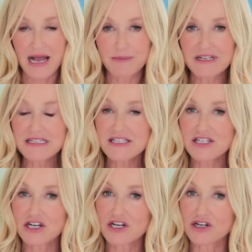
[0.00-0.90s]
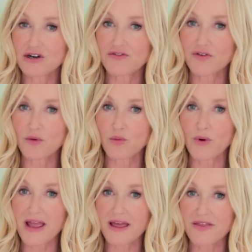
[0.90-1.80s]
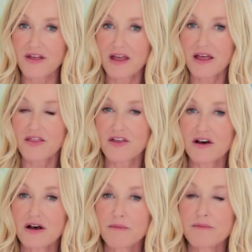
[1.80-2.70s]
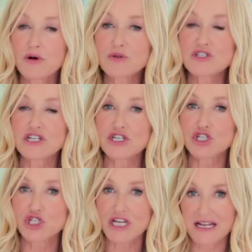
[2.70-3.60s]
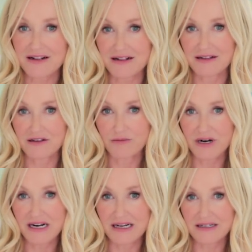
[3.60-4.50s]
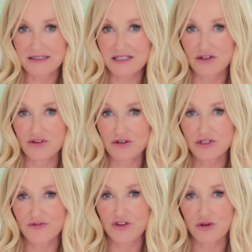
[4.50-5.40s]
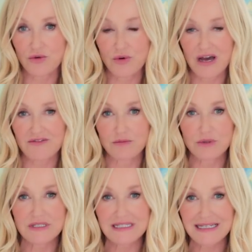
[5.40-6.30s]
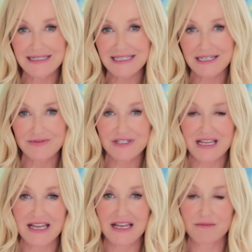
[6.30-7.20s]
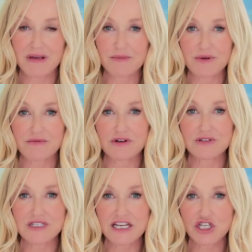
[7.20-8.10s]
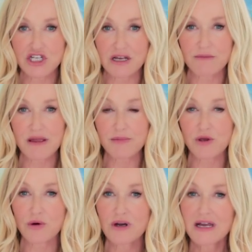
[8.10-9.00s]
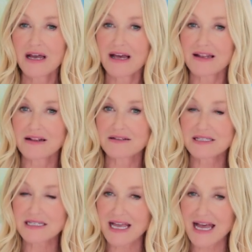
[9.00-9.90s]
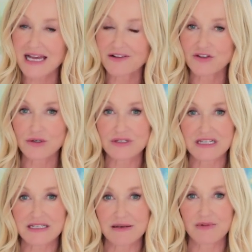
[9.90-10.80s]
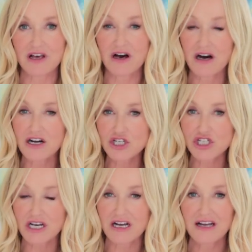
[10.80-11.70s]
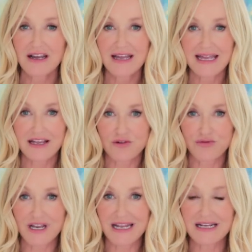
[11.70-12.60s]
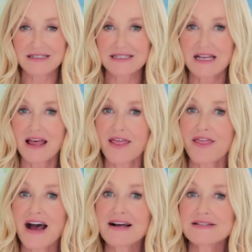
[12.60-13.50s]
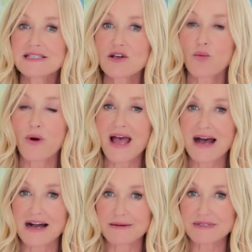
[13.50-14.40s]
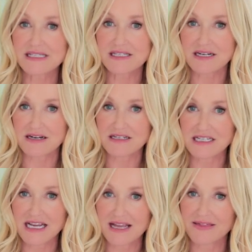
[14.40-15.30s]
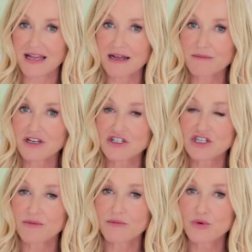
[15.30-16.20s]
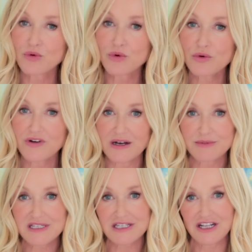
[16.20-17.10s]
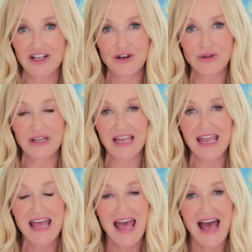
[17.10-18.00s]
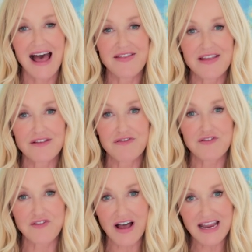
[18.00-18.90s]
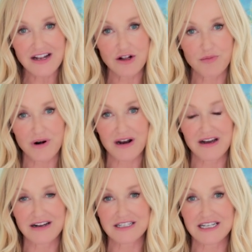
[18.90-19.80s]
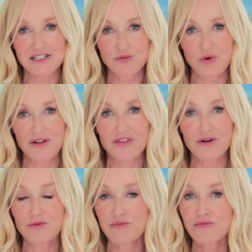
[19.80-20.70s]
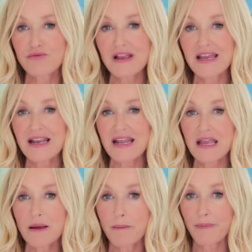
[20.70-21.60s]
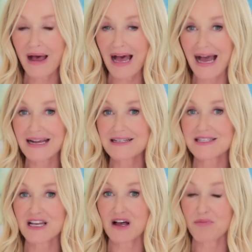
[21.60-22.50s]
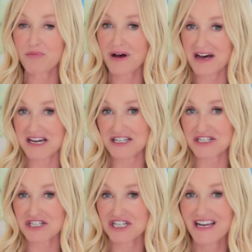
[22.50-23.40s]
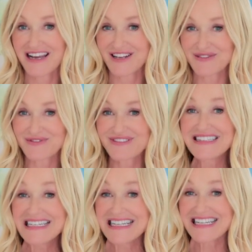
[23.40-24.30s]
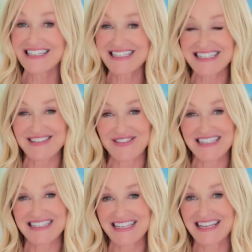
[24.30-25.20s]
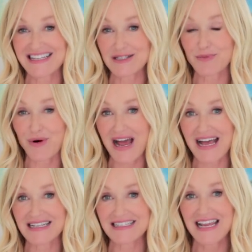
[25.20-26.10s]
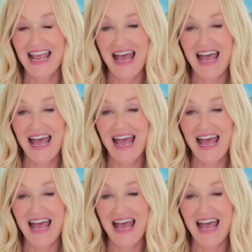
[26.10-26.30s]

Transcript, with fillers: I'm going to start off with the most gentle product. So those of you who have more sensitive skin, maybe rosacea, maybe you're a little scared of using some of the harsher ingredients, that's where I'm starting. And then I'm going to move up slowly. And then the final product is one that really packs a punch. You're really going to want to see this brand.